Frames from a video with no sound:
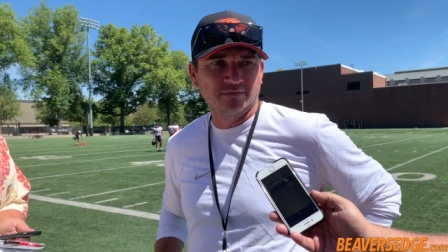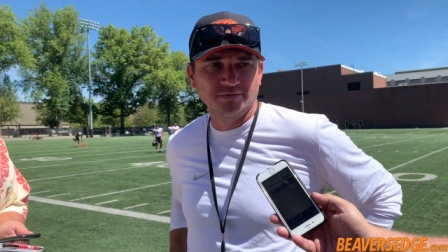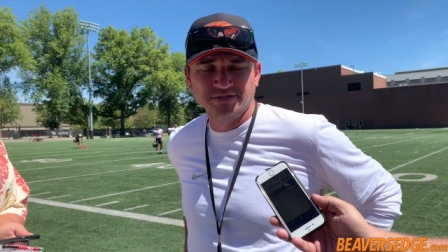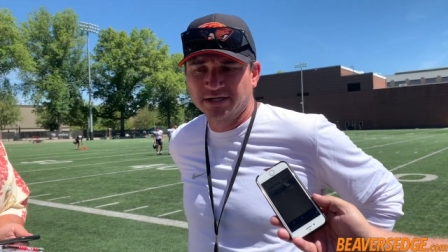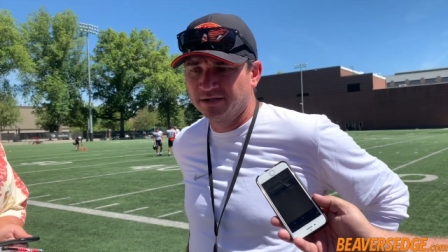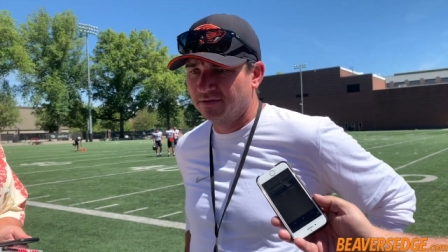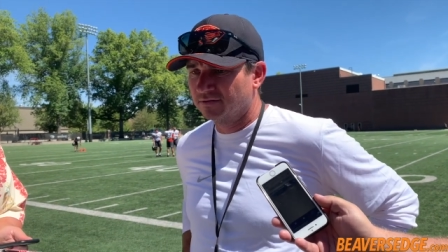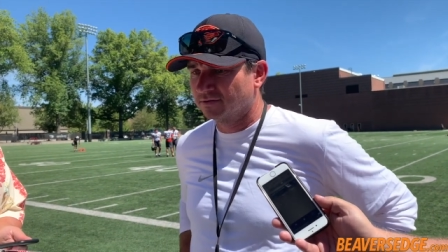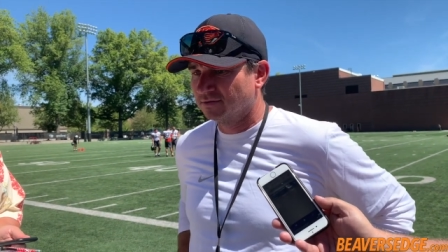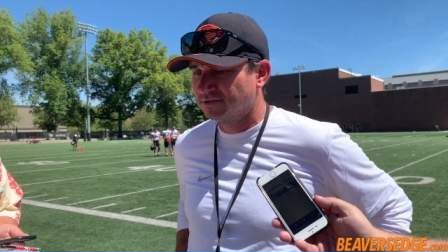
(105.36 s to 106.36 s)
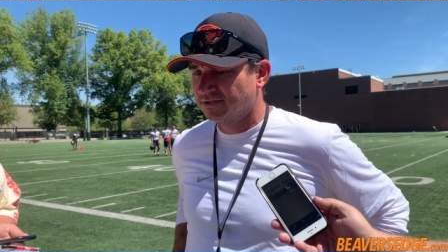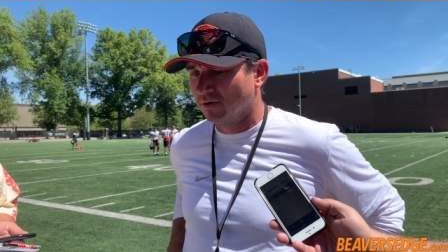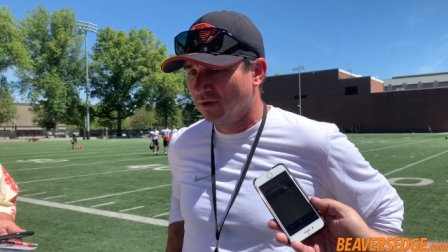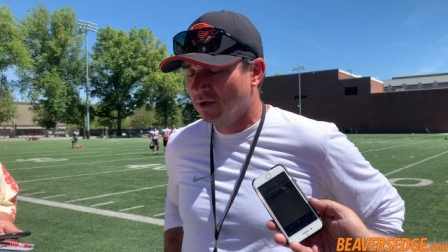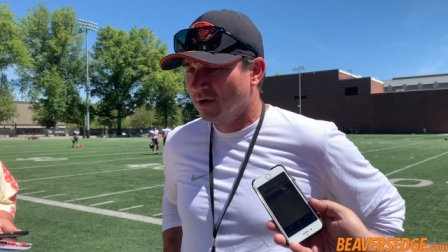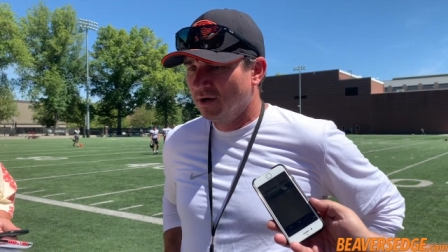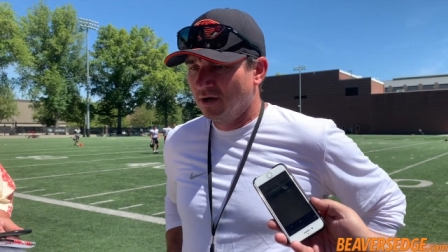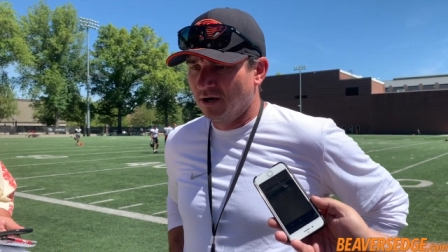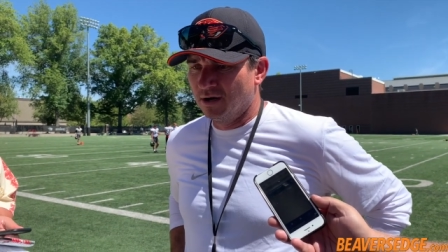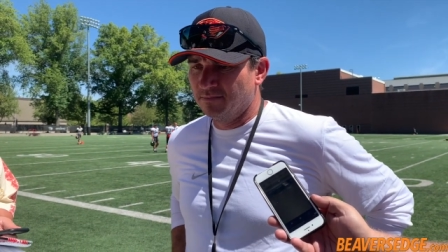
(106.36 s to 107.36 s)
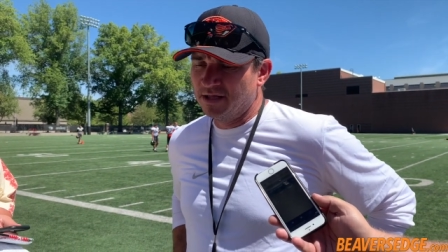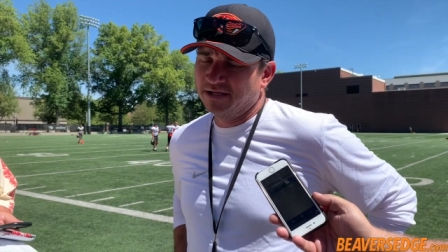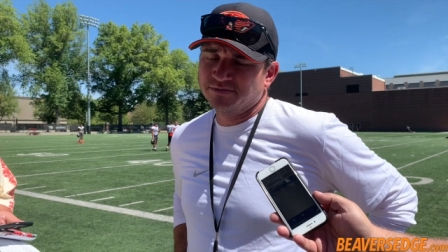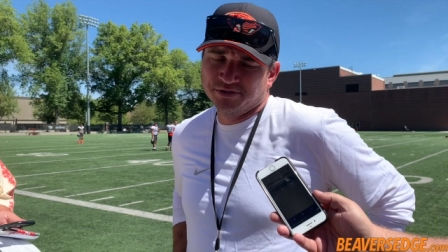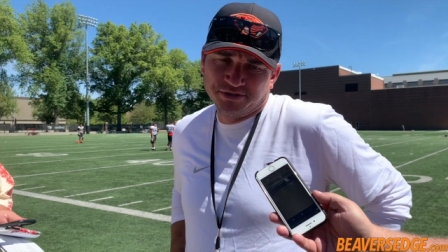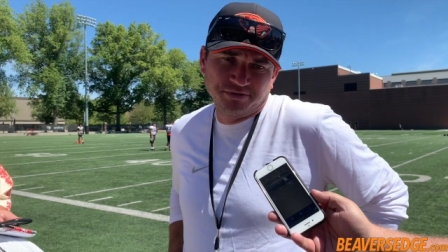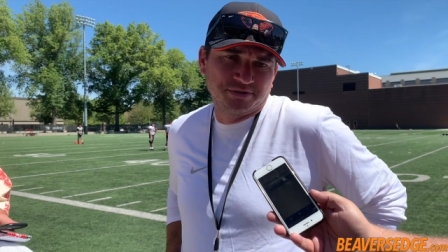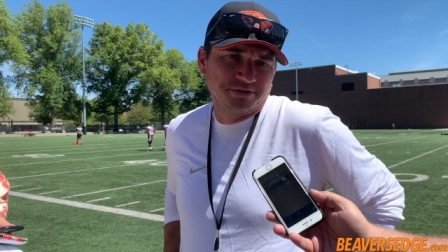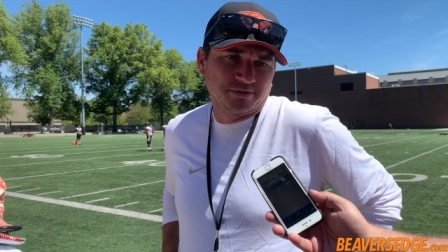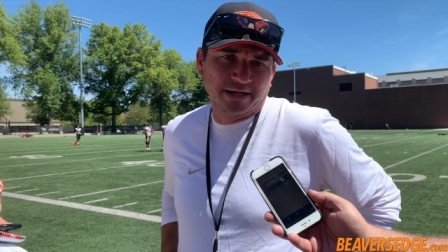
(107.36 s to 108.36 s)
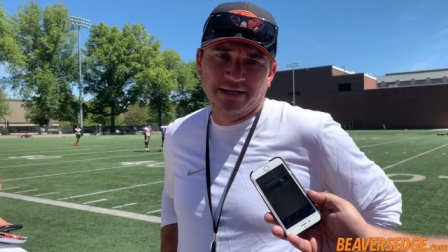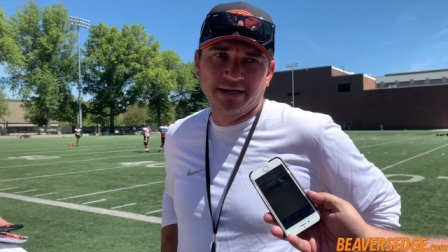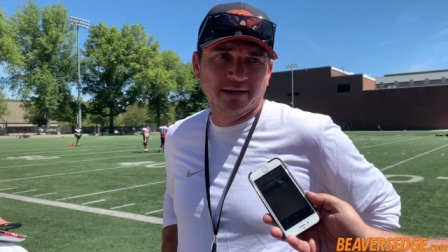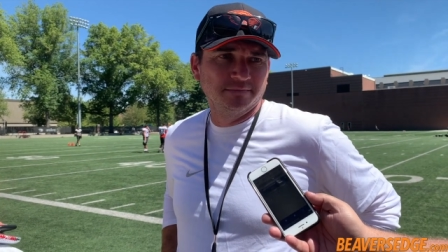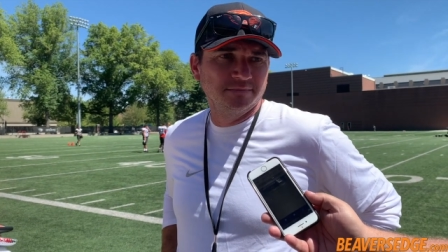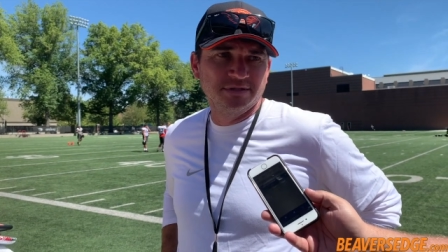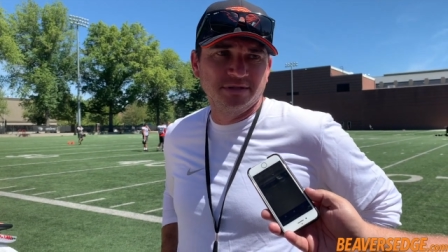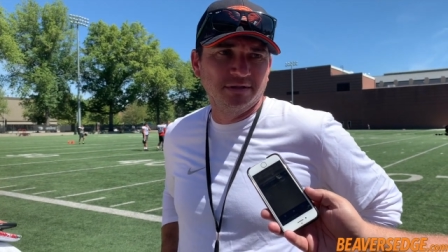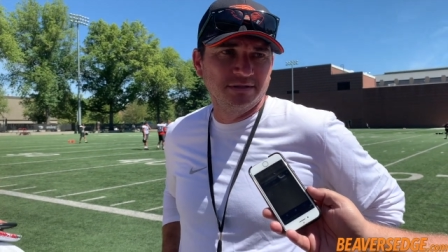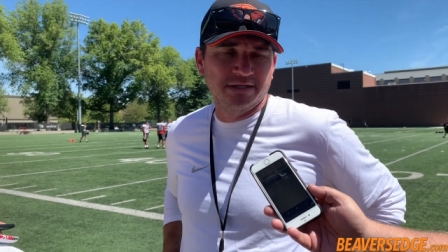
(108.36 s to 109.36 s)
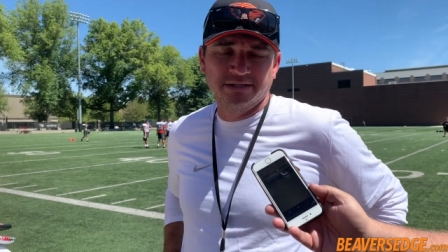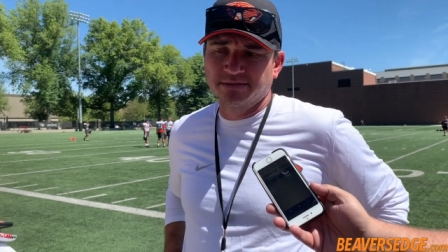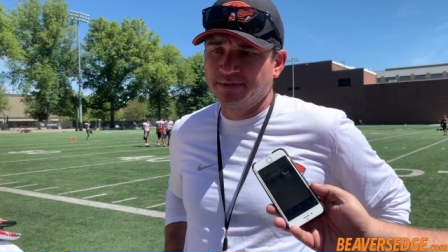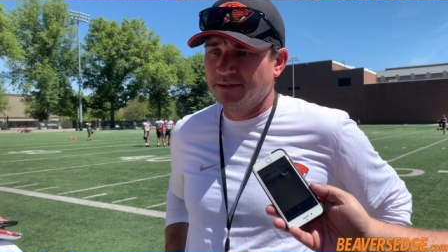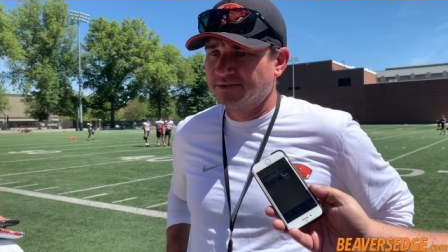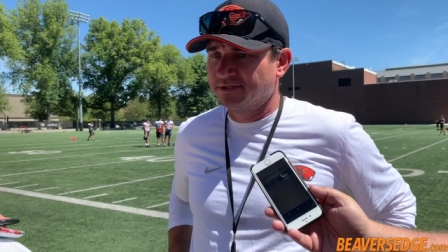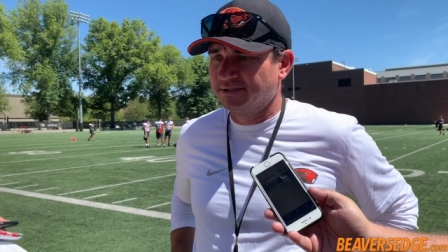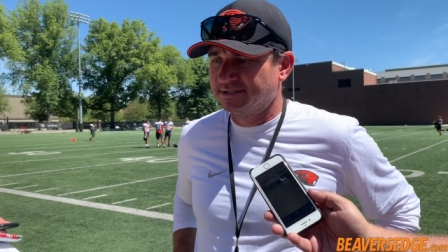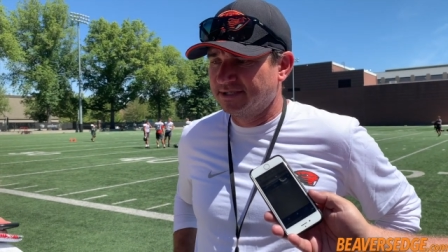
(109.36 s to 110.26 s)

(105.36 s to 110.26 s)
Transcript: through second and third. So, uh, and that's what you use in training camp to to get some chemistry and